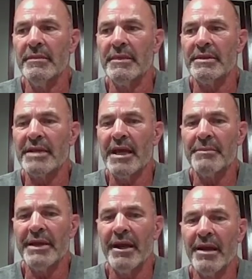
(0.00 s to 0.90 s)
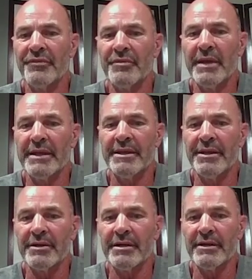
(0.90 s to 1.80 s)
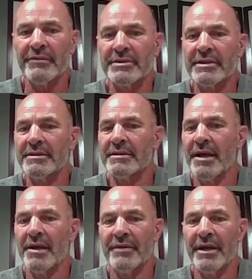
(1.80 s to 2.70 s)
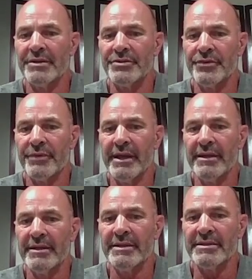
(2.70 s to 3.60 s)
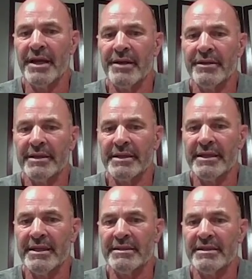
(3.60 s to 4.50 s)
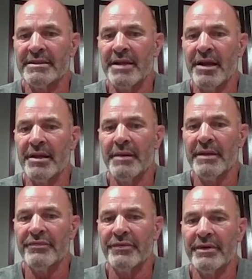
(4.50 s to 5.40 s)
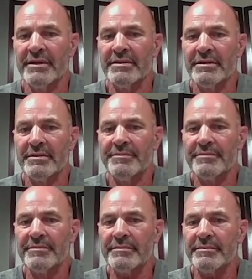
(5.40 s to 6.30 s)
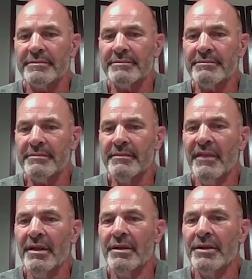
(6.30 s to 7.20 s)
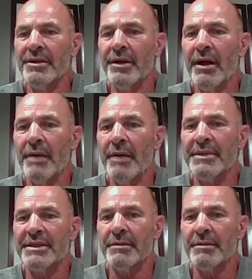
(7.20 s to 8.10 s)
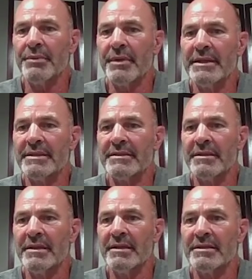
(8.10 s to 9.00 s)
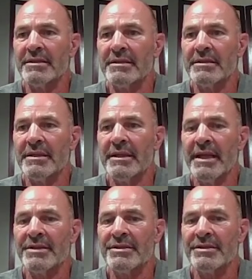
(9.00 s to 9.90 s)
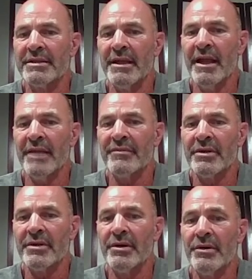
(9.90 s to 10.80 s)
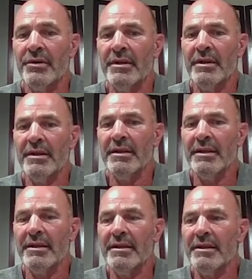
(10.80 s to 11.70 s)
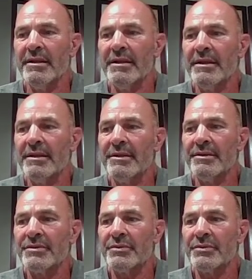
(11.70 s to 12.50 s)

it's got to be hard for my caregivers. It's hard on Joanne. It's hard on the kids. It's hard on my friends. Yeah. I'll be someplace and I'll just get anxious and I'll have to go. And there's